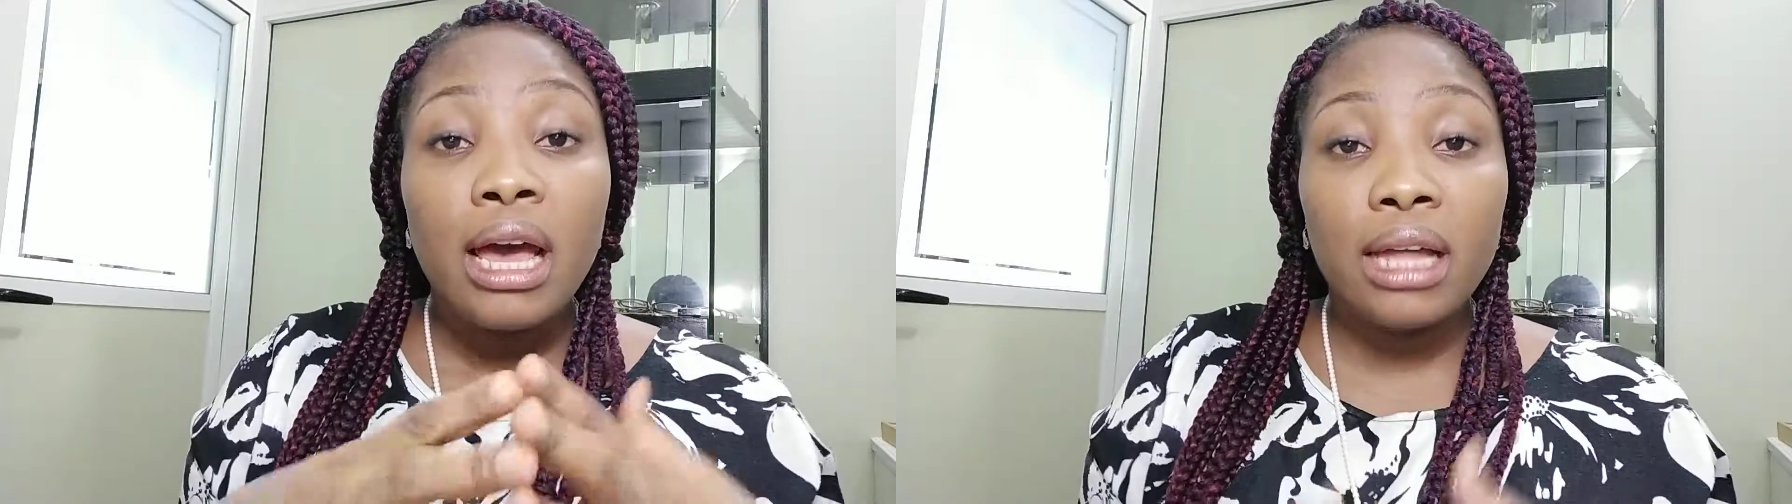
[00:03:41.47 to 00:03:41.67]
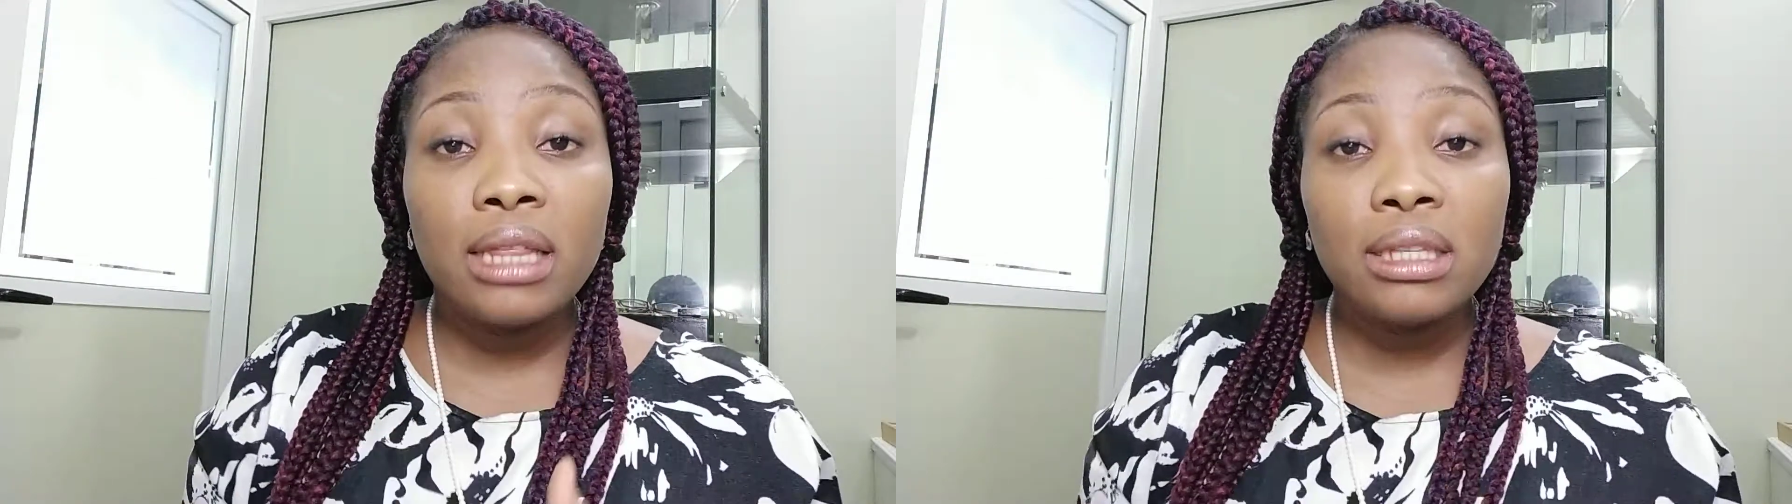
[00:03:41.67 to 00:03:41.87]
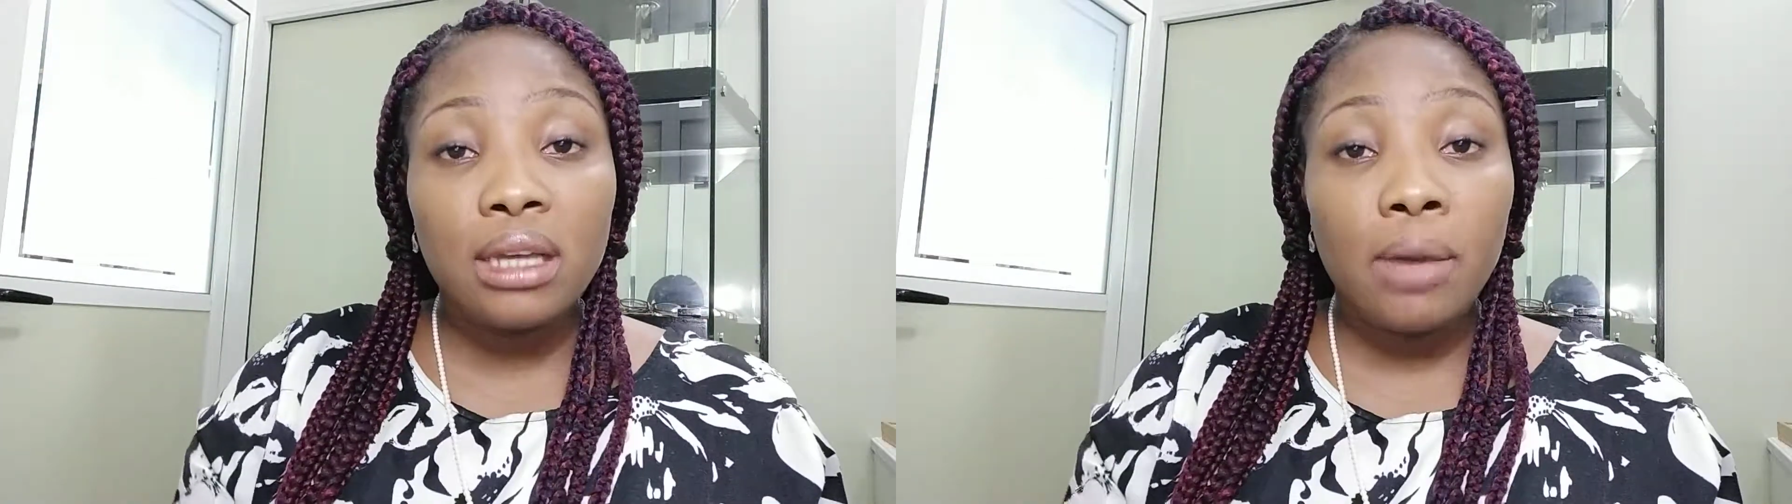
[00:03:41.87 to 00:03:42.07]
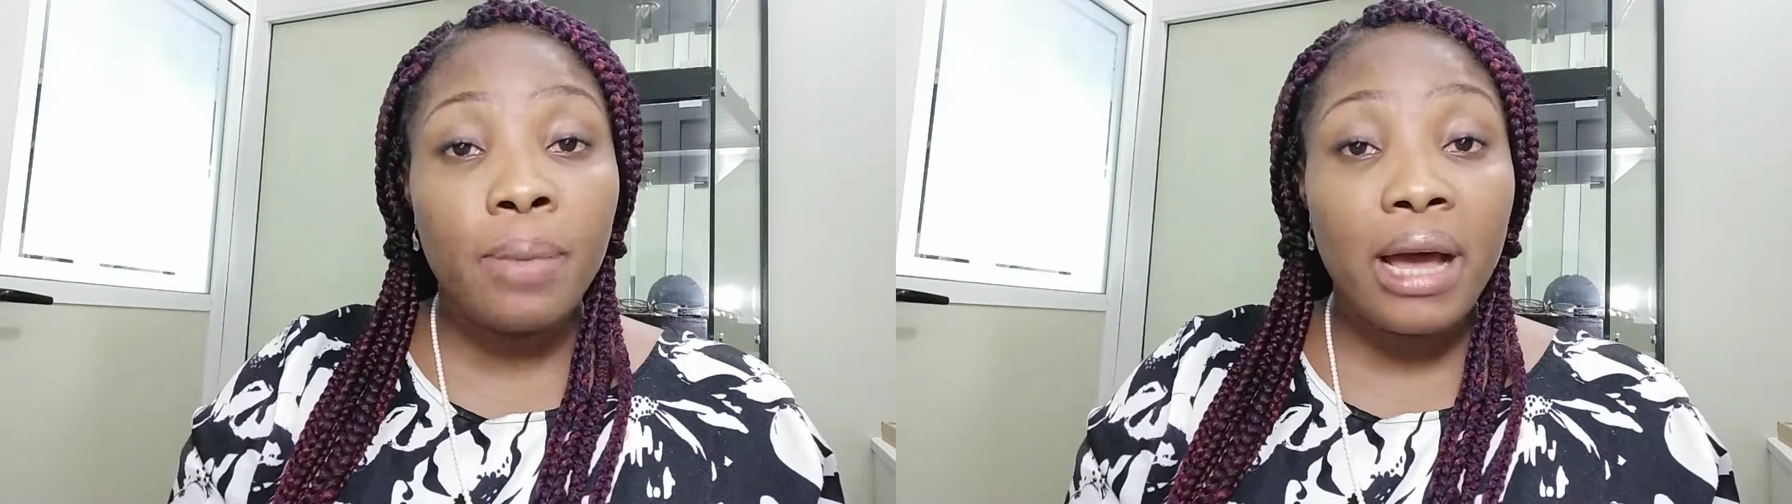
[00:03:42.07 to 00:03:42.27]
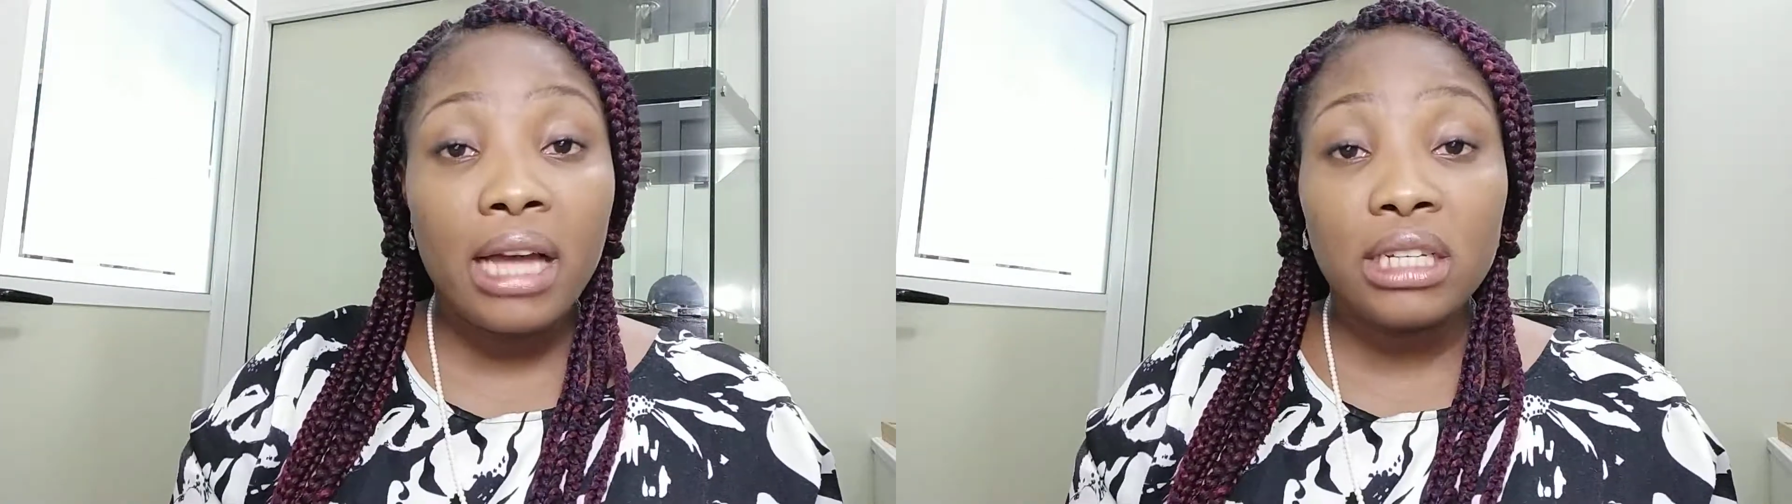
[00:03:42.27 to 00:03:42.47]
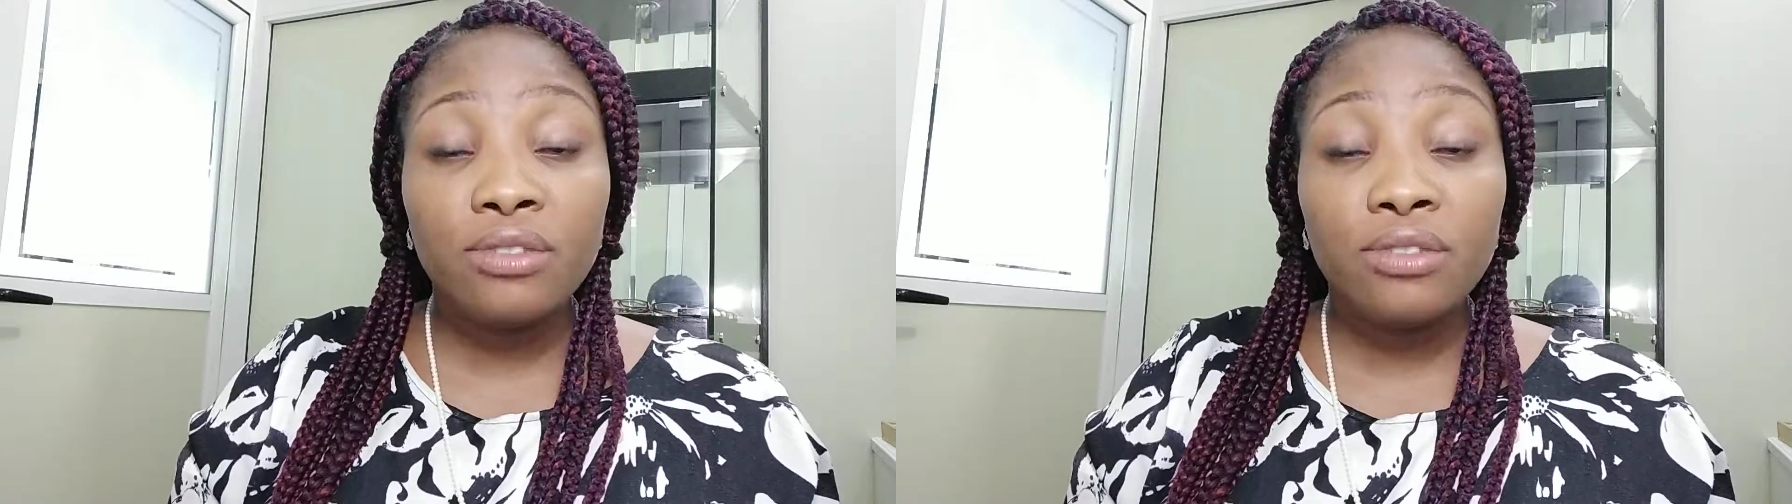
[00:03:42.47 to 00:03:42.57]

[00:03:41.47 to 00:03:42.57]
and these are part.